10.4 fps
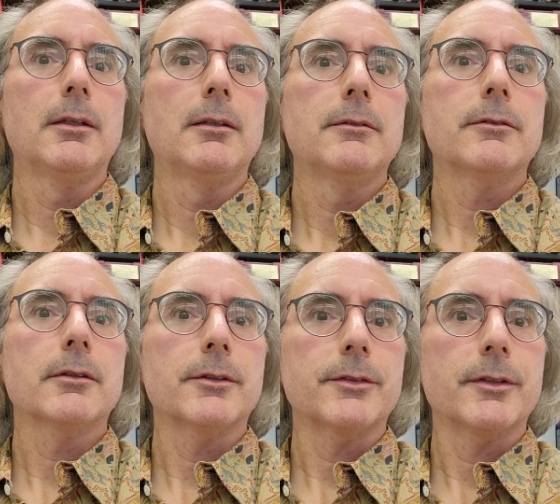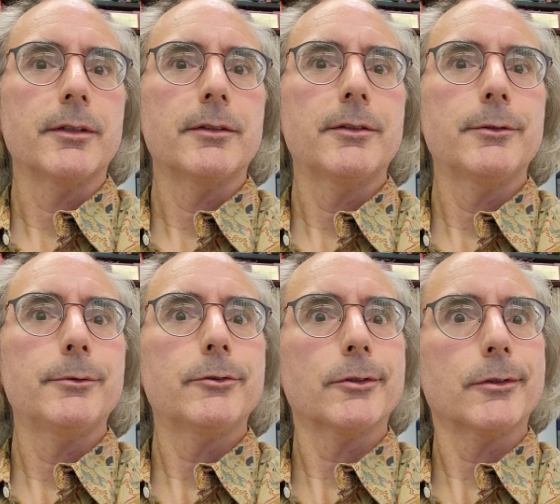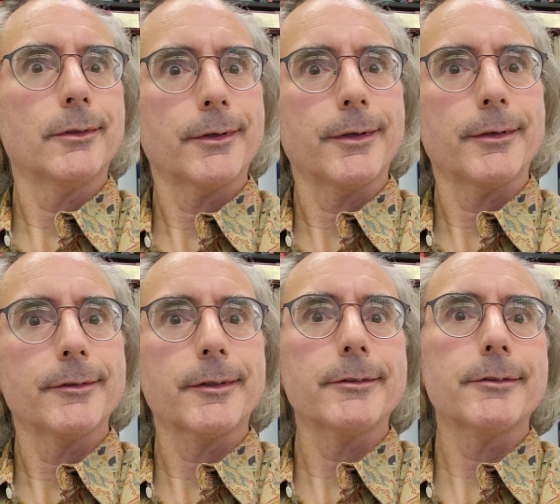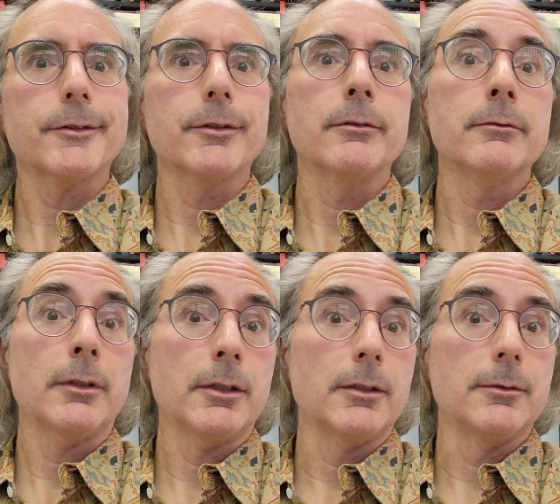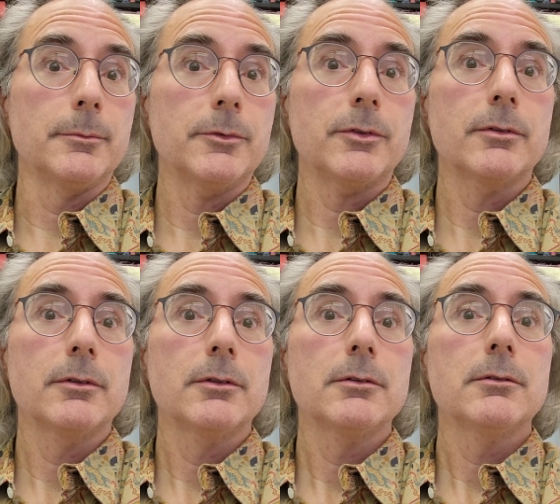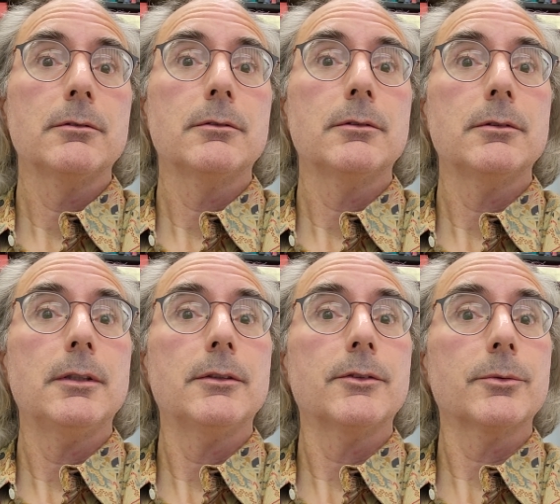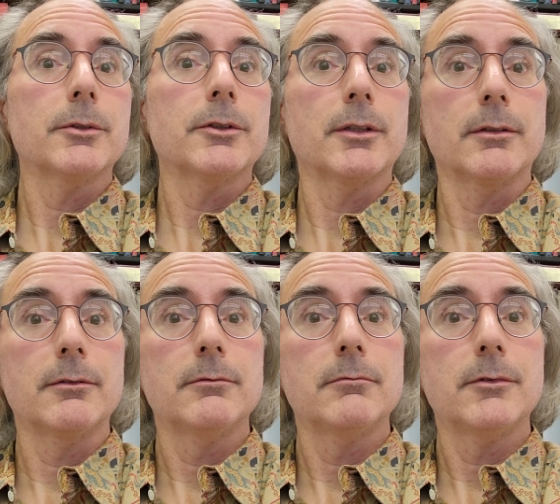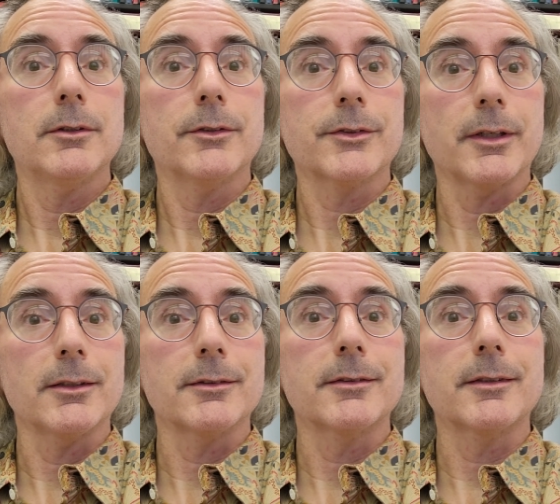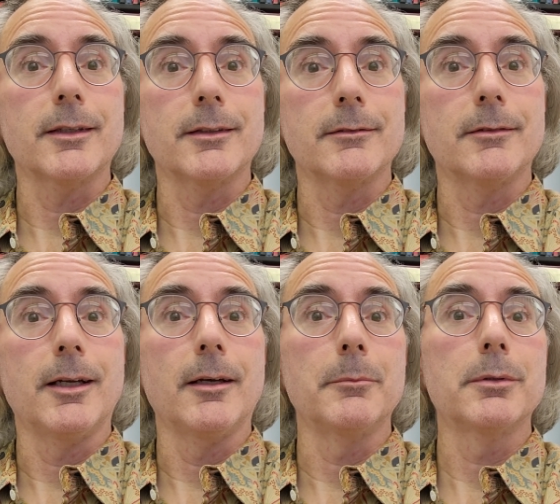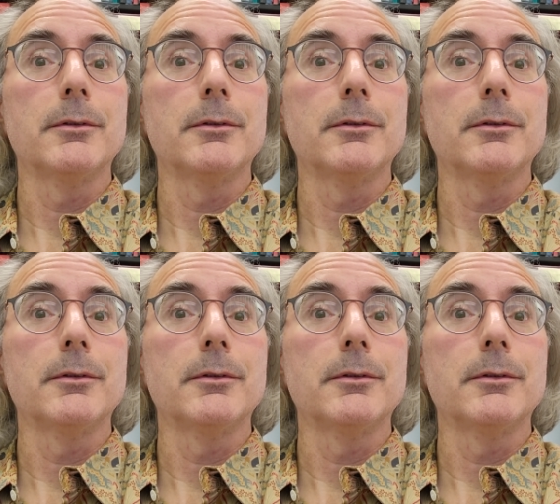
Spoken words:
for listening to certain things at certain volumes, and switching to the solid state amp